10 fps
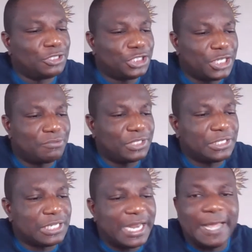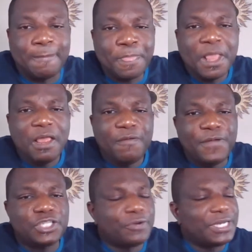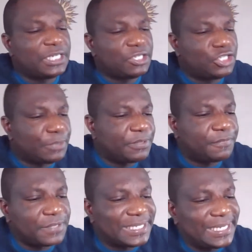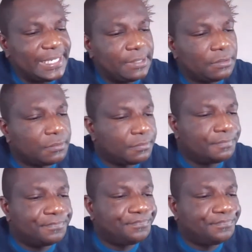to share with you today. First Corinthians chapter 14.